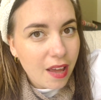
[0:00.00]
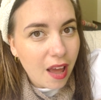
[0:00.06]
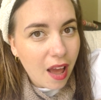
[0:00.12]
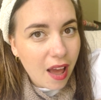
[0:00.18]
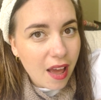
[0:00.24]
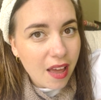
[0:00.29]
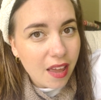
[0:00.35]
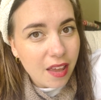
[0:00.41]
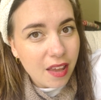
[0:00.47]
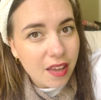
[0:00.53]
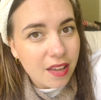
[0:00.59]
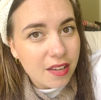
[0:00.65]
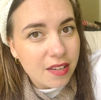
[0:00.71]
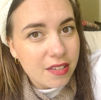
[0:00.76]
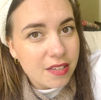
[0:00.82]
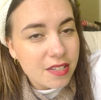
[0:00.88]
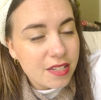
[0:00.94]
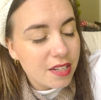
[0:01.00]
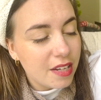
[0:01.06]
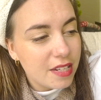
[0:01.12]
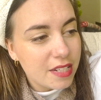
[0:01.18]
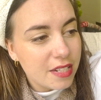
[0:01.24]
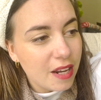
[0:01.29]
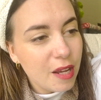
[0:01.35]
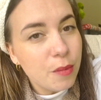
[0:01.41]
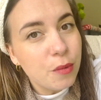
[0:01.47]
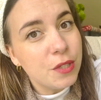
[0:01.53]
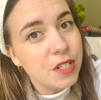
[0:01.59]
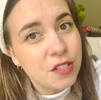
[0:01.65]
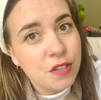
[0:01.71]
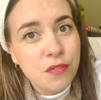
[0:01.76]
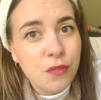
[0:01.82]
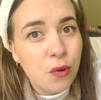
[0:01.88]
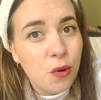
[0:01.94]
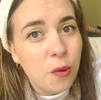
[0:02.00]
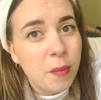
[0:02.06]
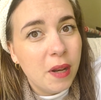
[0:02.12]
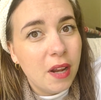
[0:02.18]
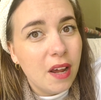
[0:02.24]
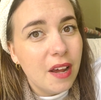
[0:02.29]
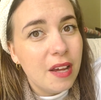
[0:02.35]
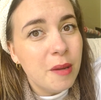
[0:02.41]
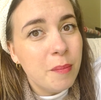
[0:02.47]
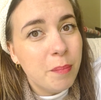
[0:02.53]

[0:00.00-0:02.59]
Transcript: and it's labelled as a 4-ply,